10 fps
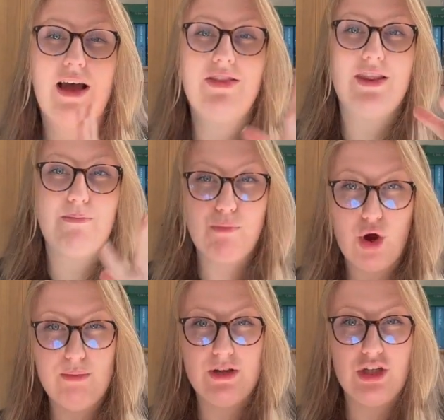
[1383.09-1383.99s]
and then the
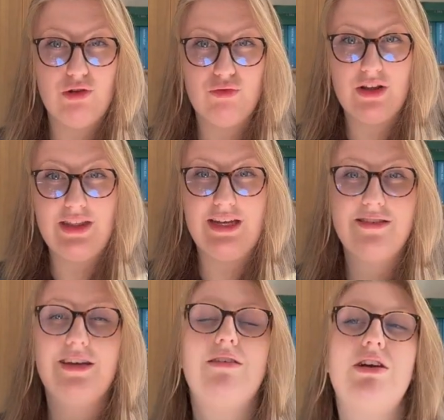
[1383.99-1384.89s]
moment you've read these
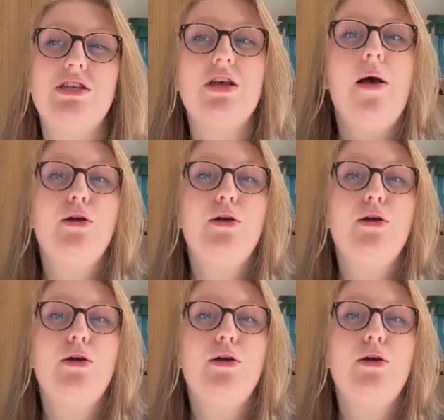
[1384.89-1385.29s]
series,